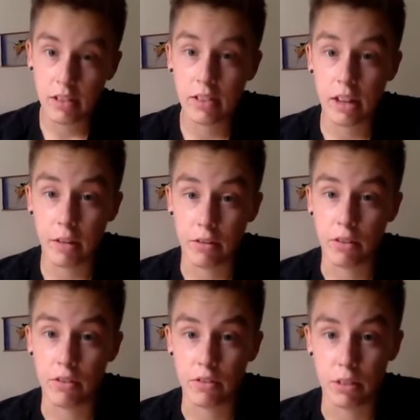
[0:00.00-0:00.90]
it's time for
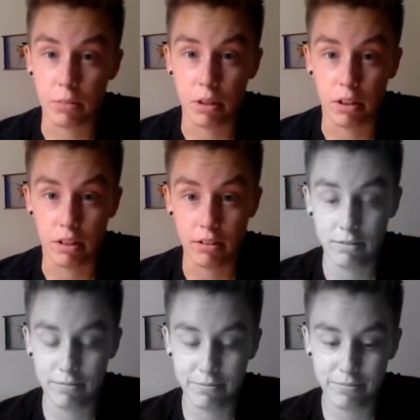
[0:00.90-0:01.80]
the fun
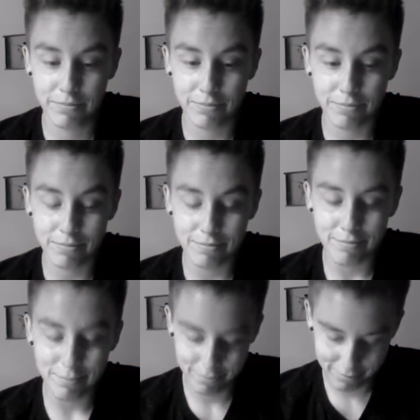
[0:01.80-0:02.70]

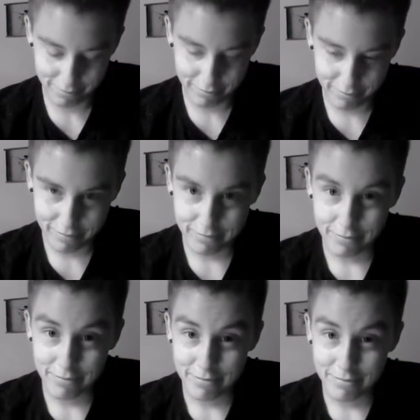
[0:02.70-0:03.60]
part. You
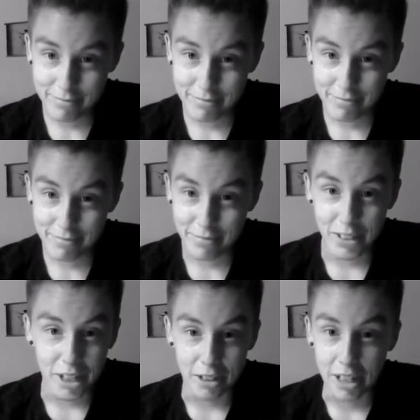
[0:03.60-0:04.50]
want my head? No,